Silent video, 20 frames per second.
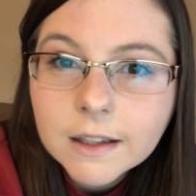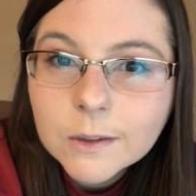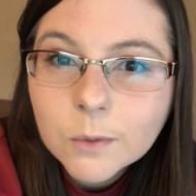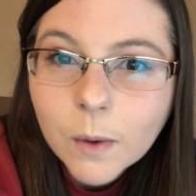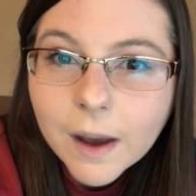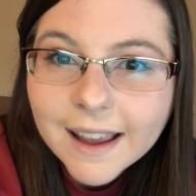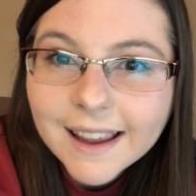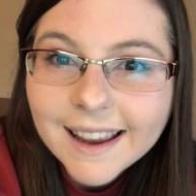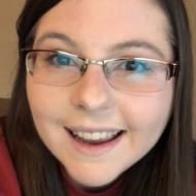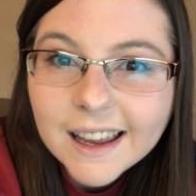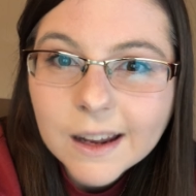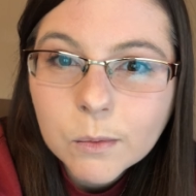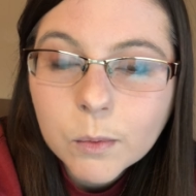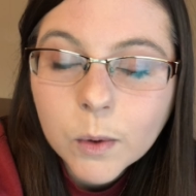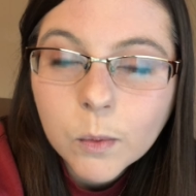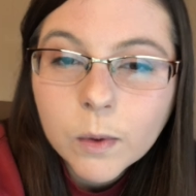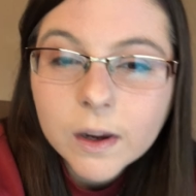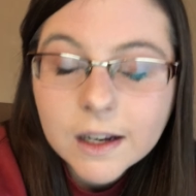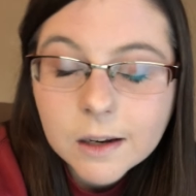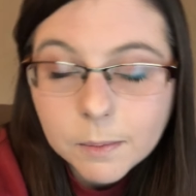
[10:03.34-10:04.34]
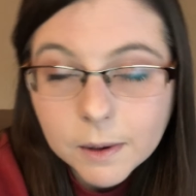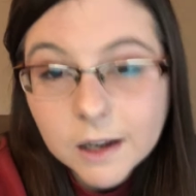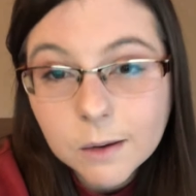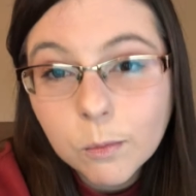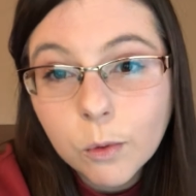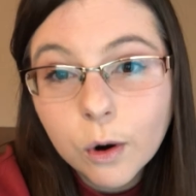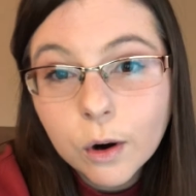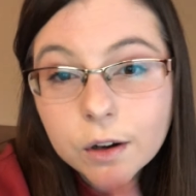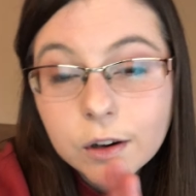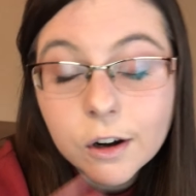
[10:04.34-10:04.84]
its way in when we depend
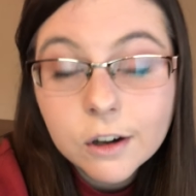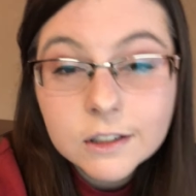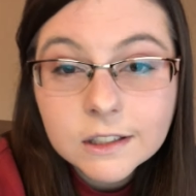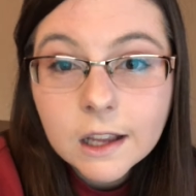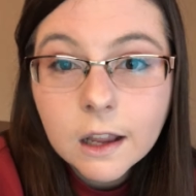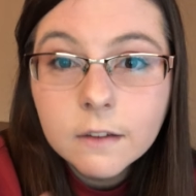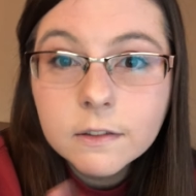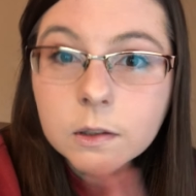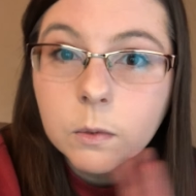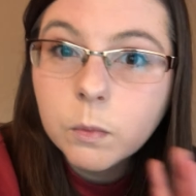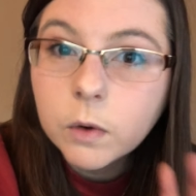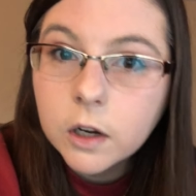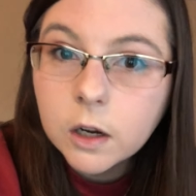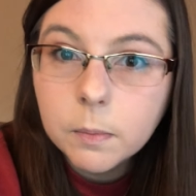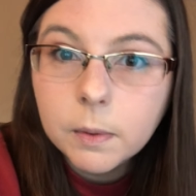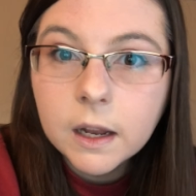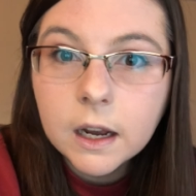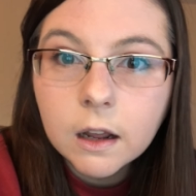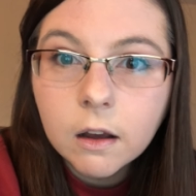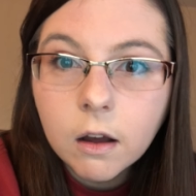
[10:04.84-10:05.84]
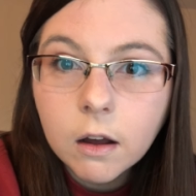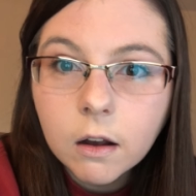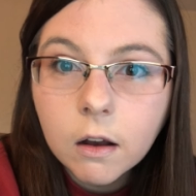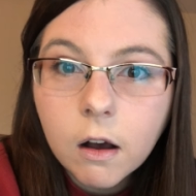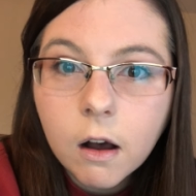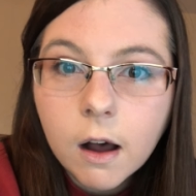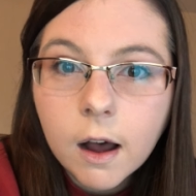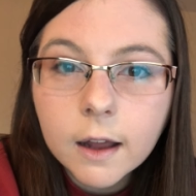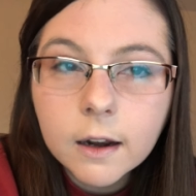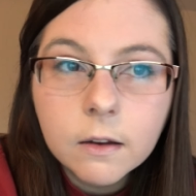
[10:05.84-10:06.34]
more on ourselves than we're depending on
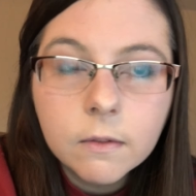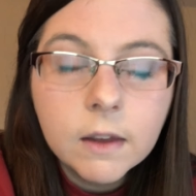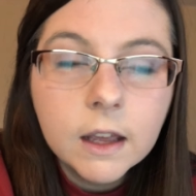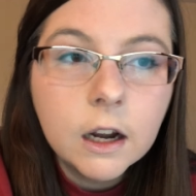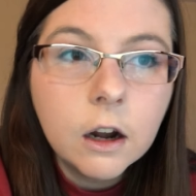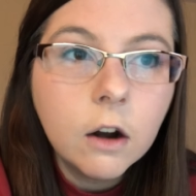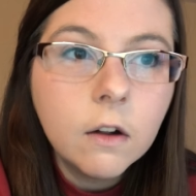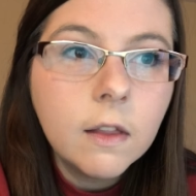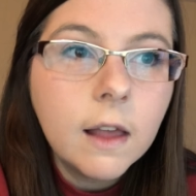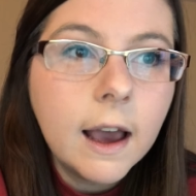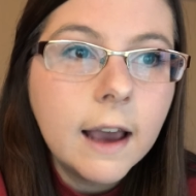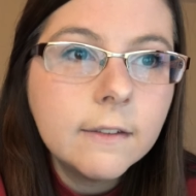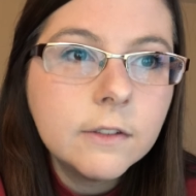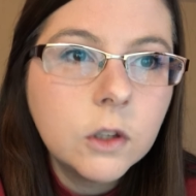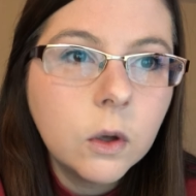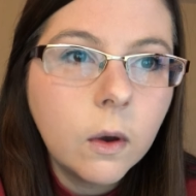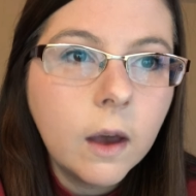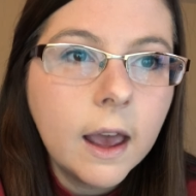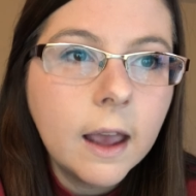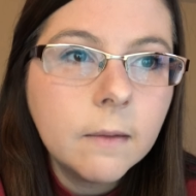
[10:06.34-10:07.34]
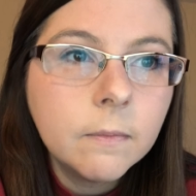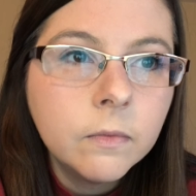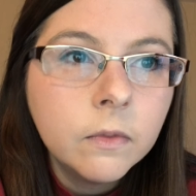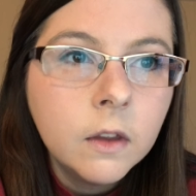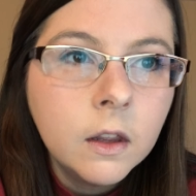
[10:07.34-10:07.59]
God in our lives, okay?